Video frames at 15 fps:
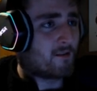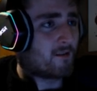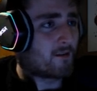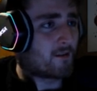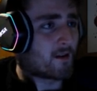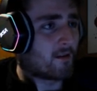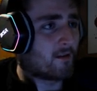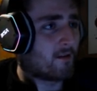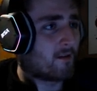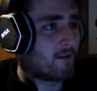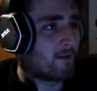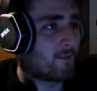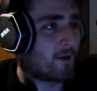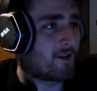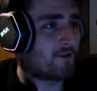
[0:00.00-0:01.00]
Okay,
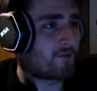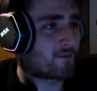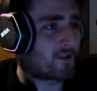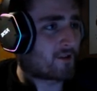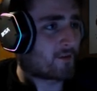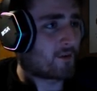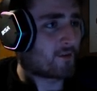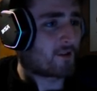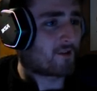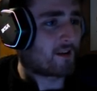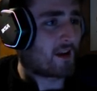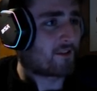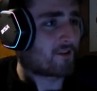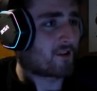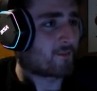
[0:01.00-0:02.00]
like just runs around with his
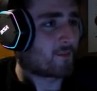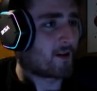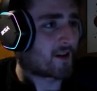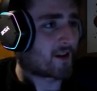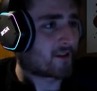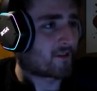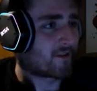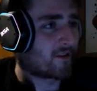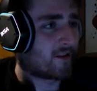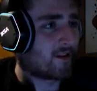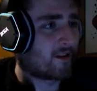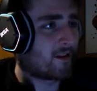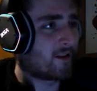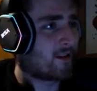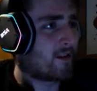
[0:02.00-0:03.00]
hands in his pockets.
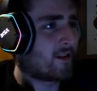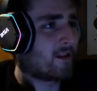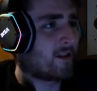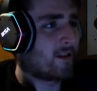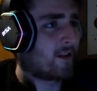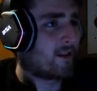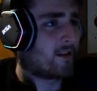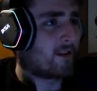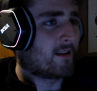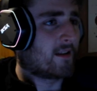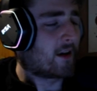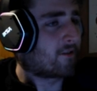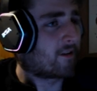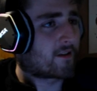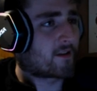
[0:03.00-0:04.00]

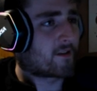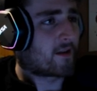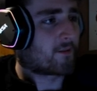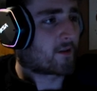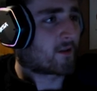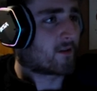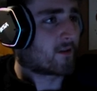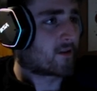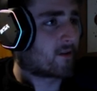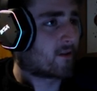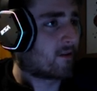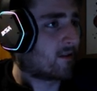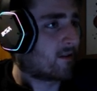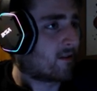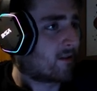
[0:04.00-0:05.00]
Now's not the time to cook.
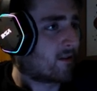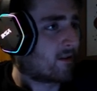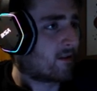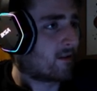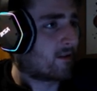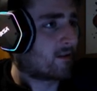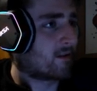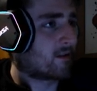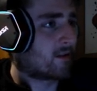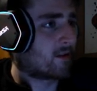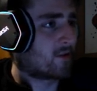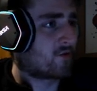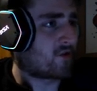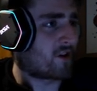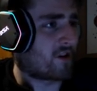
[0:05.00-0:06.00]

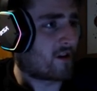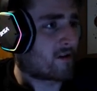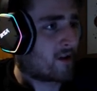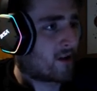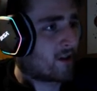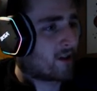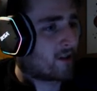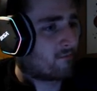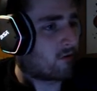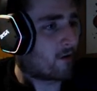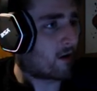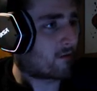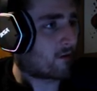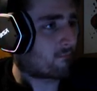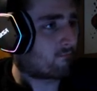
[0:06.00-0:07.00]
Jesse, bring
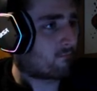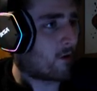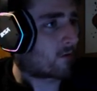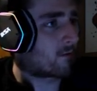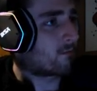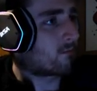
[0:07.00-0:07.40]
out the cook.